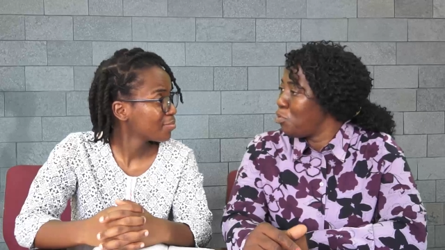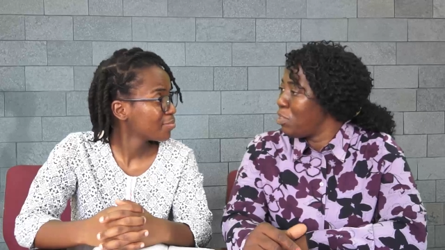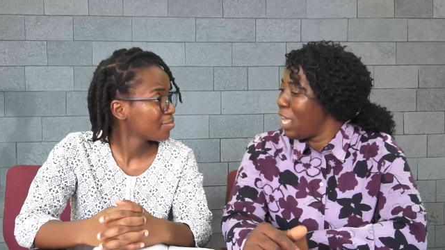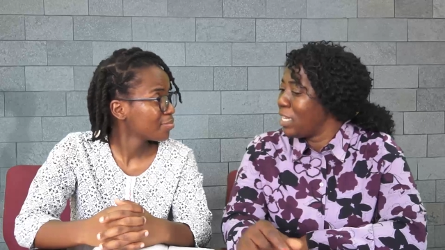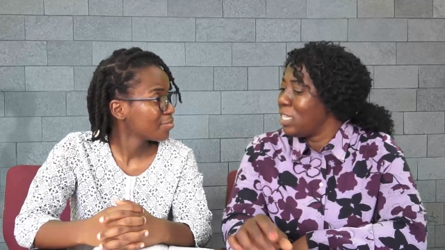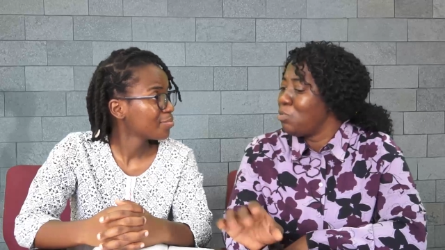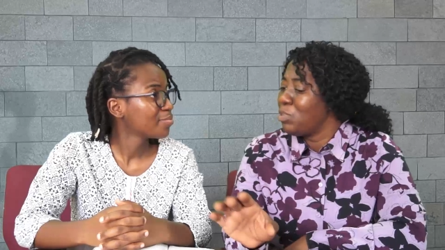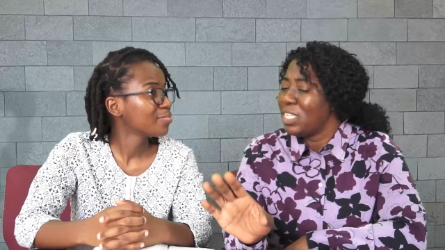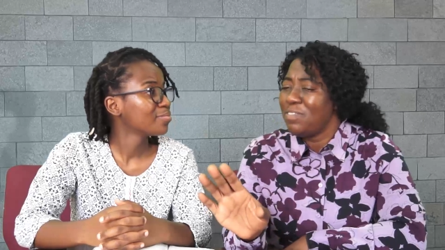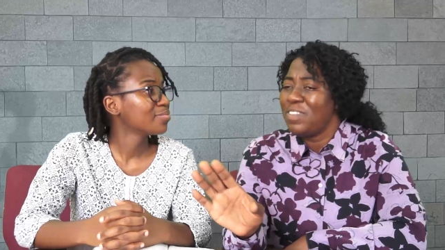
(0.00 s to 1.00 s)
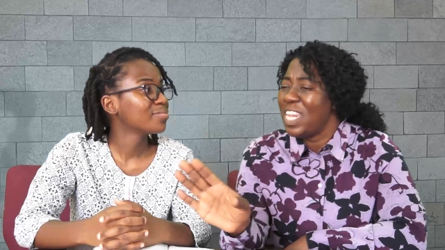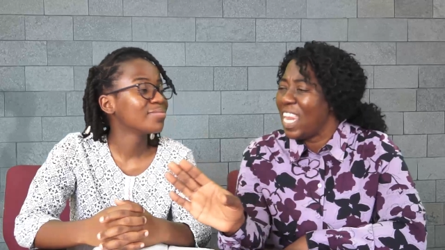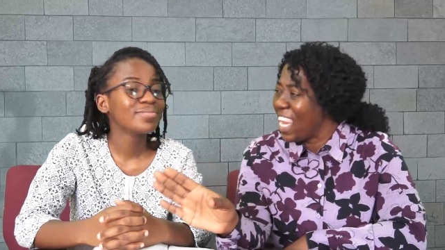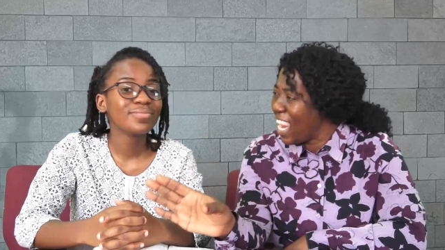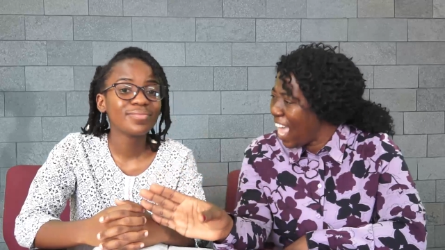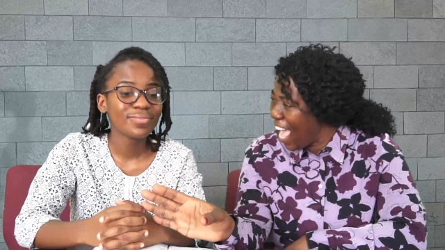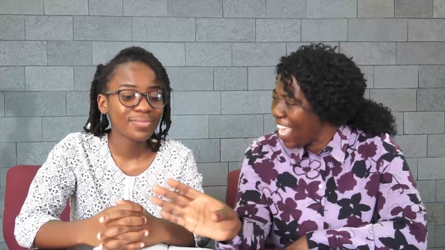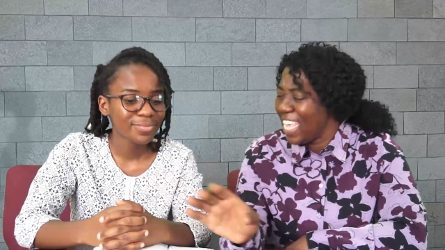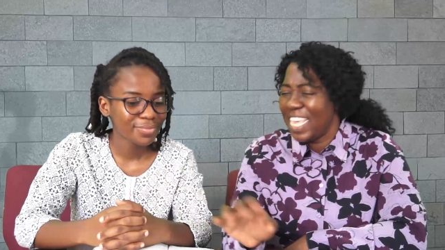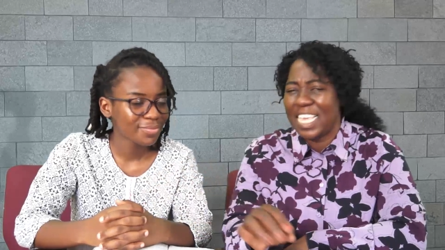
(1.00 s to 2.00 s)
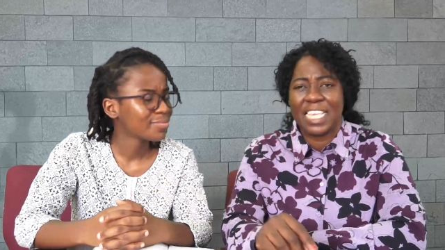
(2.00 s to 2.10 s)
Speaker 1: to that, he was even lying.